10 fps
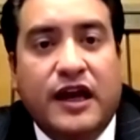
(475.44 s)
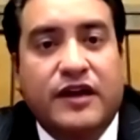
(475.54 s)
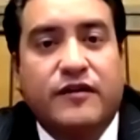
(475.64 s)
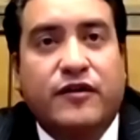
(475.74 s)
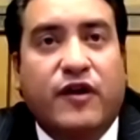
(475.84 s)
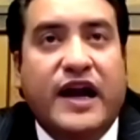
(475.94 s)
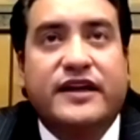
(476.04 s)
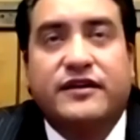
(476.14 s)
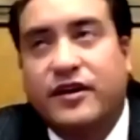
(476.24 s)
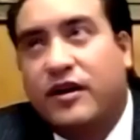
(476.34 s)

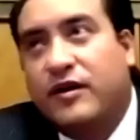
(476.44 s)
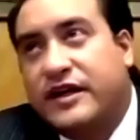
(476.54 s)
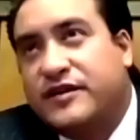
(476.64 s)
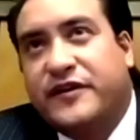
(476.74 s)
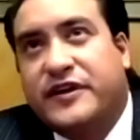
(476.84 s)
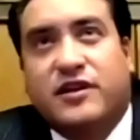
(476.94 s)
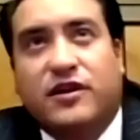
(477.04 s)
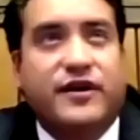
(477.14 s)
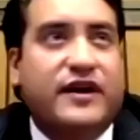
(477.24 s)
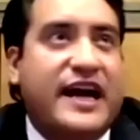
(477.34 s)
granted, a defense
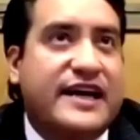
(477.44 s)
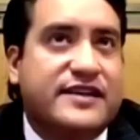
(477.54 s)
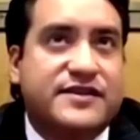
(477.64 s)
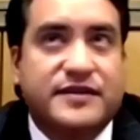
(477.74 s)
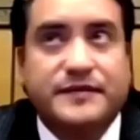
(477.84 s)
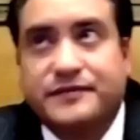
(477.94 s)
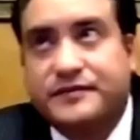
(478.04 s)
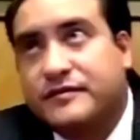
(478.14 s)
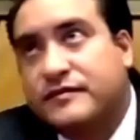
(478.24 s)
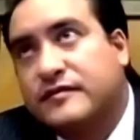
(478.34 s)
lawyer has,
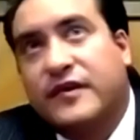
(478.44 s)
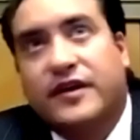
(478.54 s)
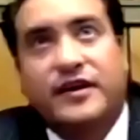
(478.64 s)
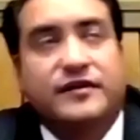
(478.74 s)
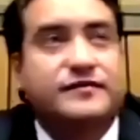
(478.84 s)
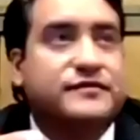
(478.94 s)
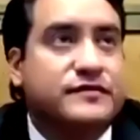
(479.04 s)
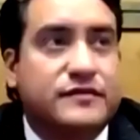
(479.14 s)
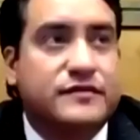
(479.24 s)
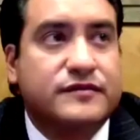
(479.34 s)

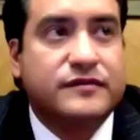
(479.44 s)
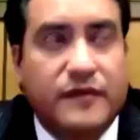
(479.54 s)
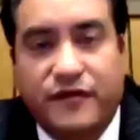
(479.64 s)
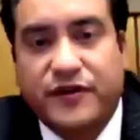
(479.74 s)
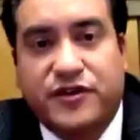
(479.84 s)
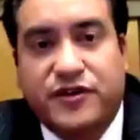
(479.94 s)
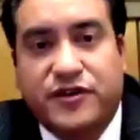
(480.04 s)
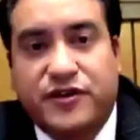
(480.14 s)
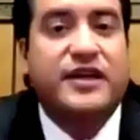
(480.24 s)
a few trials a year,